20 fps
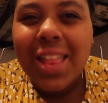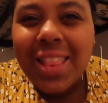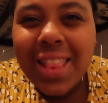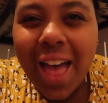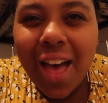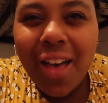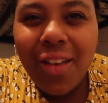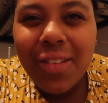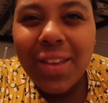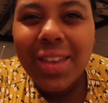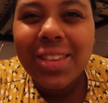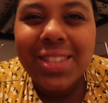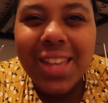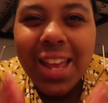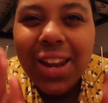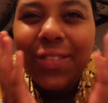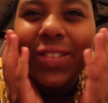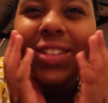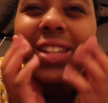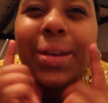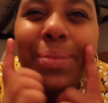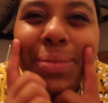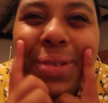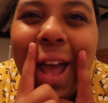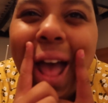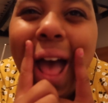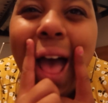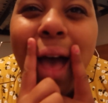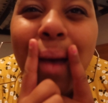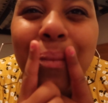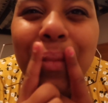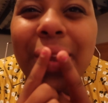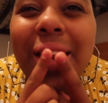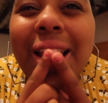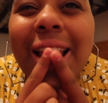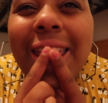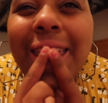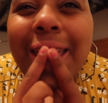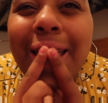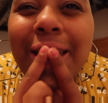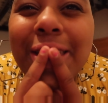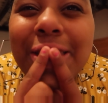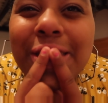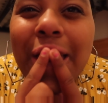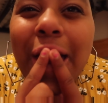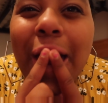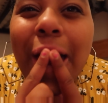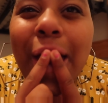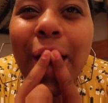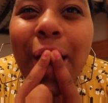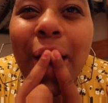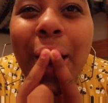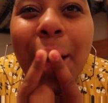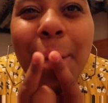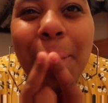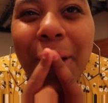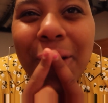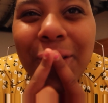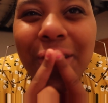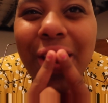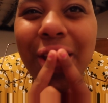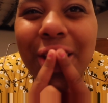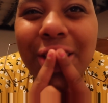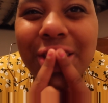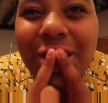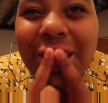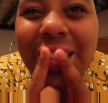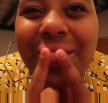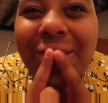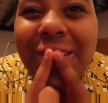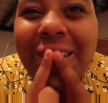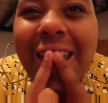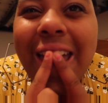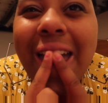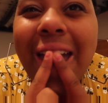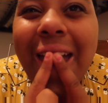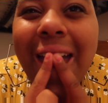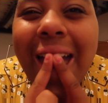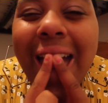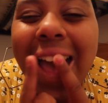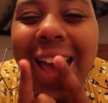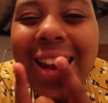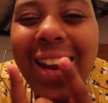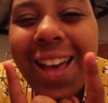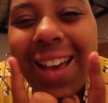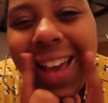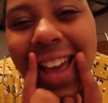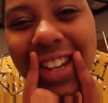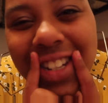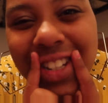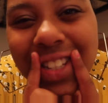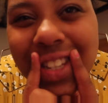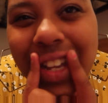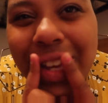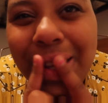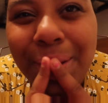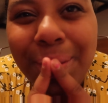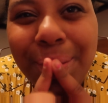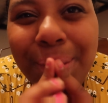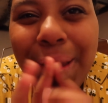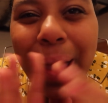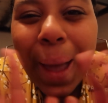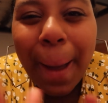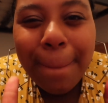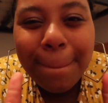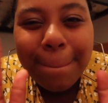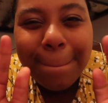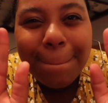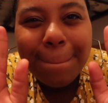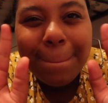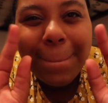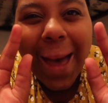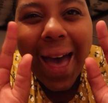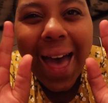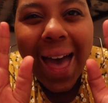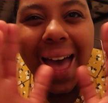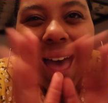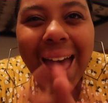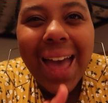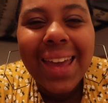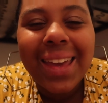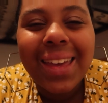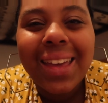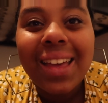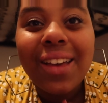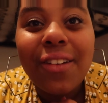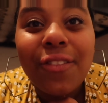now instead of a deep chat I'm gonna let you guys go but I really hope you enjoyed this video and I'll catch you soon bye